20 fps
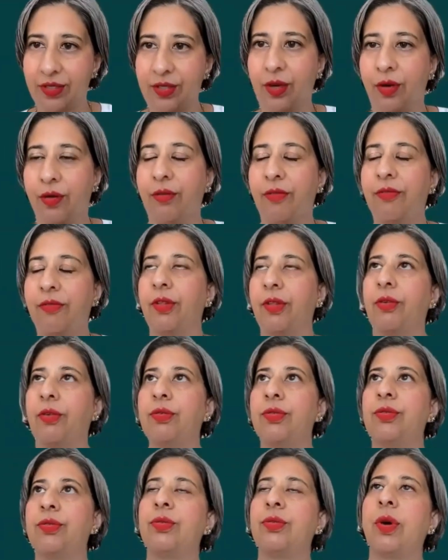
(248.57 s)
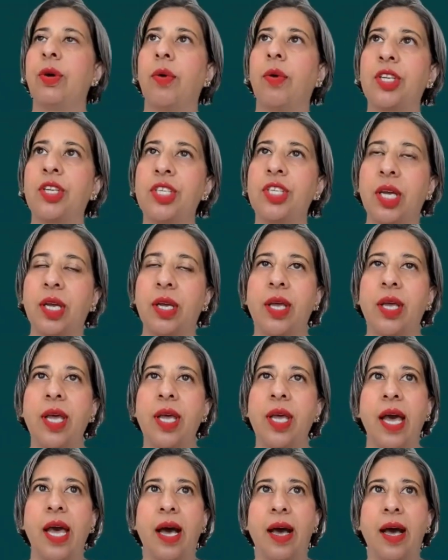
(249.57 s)
So for those who are watching,
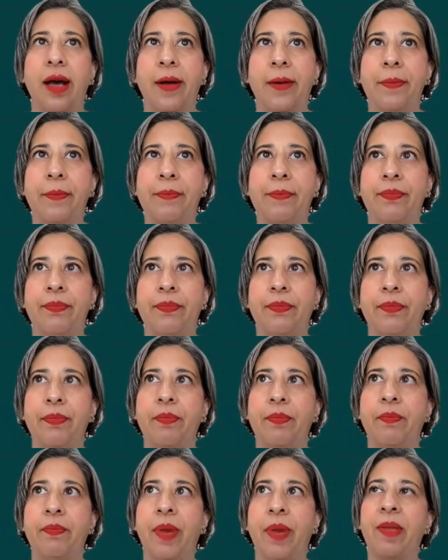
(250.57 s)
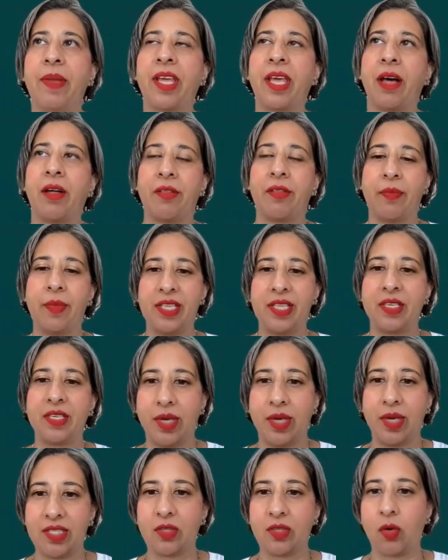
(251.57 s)
public health medicine
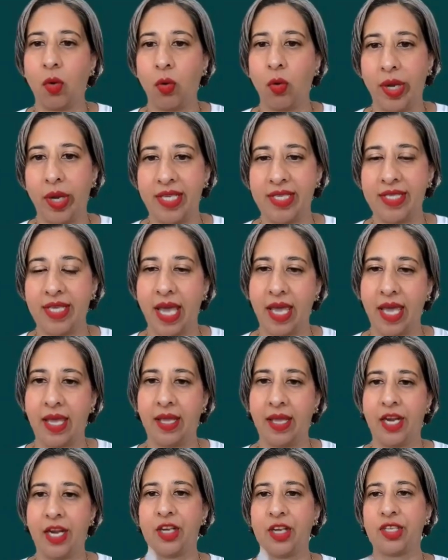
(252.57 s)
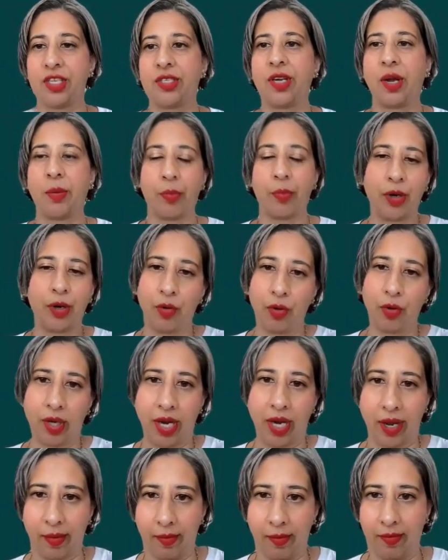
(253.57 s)
wasn't always a registrar
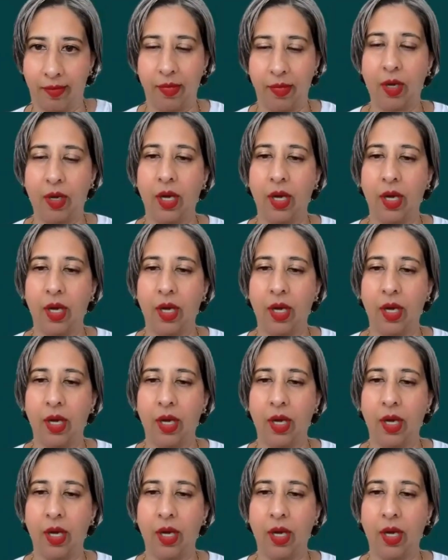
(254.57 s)
program